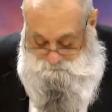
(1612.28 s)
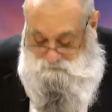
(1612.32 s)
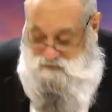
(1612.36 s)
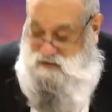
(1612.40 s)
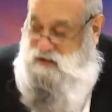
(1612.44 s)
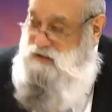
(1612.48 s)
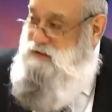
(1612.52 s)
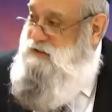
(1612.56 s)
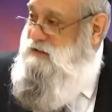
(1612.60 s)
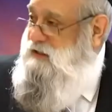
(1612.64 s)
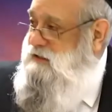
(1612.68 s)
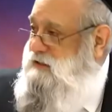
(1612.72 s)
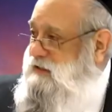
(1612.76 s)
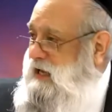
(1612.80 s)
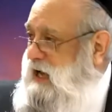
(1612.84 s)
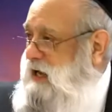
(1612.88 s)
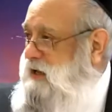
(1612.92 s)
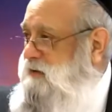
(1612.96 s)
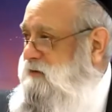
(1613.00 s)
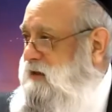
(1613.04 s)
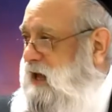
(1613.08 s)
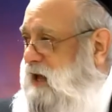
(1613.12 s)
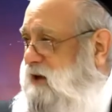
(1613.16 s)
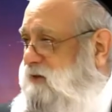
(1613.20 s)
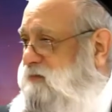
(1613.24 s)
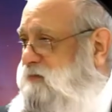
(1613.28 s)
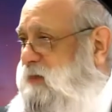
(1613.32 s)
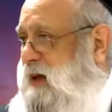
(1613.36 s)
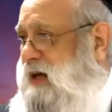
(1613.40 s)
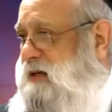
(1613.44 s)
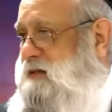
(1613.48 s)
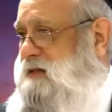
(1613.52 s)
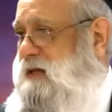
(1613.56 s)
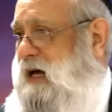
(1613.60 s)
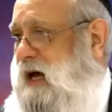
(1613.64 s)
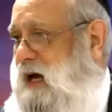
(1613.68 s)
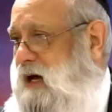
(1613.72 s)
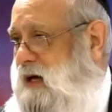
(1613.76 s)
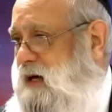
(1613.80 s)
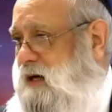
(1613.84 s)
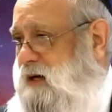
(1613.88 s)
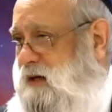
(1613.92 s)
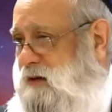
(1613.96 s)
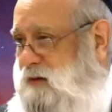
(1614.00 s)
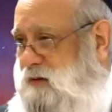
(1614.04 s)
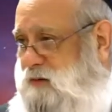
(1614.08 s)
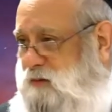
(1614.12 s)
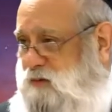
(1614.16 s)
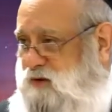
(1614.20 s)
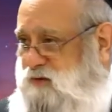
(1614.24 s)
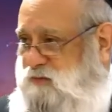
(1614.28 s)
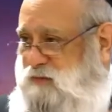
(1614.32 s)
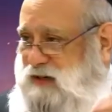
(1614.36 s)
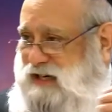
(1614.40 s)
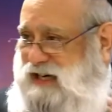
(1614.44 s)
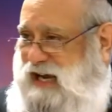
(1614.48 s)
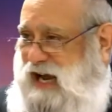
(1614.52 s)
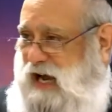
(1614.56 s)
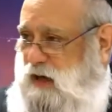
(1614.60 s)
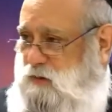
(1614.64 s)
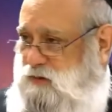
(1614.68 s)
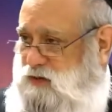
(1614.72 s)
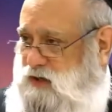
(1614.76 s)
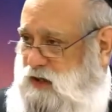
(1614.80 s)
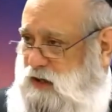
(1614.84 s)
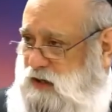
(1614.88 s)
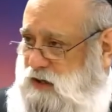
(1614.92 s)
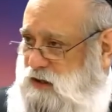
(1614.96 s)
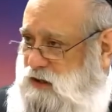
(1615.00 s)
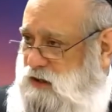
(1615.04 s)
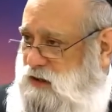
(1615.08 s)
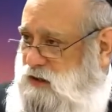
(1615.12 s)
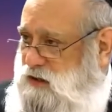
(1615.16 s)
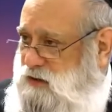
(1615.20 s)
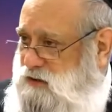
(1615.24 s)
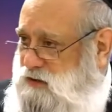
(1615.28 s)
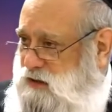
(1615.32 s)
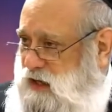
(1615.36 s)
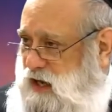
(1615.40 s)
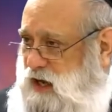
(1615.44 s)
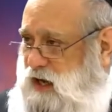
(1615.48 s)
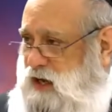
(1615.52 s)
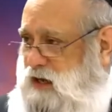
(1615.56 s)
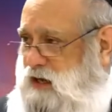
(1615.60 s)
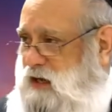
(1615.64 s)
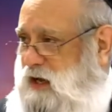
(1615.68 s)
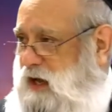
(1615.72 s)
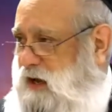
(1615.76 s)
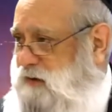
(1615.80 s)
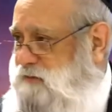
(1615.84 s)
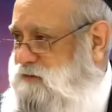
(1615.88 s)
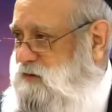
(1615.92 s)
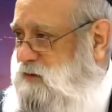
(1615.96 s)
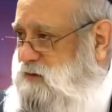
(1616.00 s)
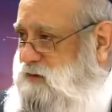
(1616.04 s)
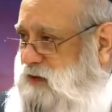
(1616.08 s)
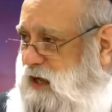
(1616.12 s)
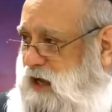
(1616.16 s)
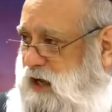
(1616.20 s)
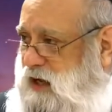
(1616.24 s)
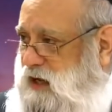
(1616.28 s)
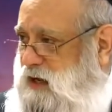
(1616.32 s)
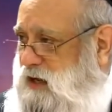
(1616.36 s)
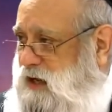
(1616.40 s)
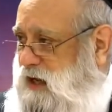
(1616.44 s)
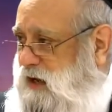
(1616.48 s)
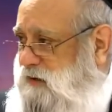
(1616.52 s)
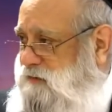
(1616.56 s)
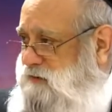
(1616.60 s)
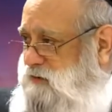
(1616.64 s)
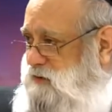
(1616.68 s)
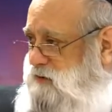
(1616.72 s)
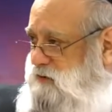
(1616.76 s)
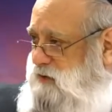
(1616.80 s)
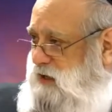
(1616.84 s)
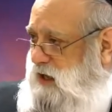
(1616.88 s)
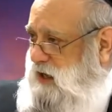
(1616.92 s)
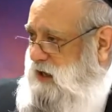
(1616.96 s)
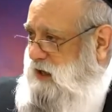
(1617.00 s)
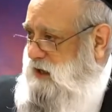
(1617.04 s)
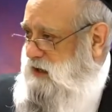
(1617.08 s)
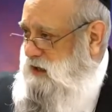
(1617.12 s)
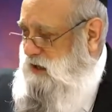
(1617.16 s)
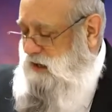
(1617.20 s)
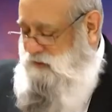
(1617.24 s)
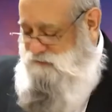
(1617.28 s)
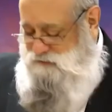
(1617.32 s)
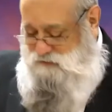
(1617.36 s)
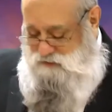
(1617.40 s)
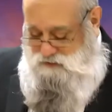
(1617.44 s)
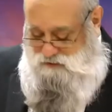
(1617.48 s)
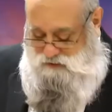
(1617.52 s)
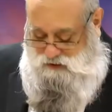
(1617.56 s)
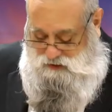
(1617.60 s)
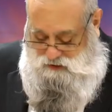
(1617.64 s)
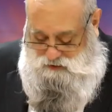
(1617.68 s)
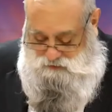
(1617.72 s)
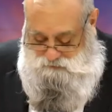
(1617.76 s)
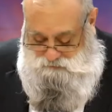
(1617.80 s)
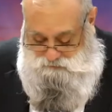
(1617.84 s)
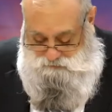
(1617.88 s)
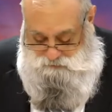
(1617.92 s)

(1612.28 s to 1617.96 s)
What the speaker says: Since the second day of Pesach, we've been counting day after day after day after day.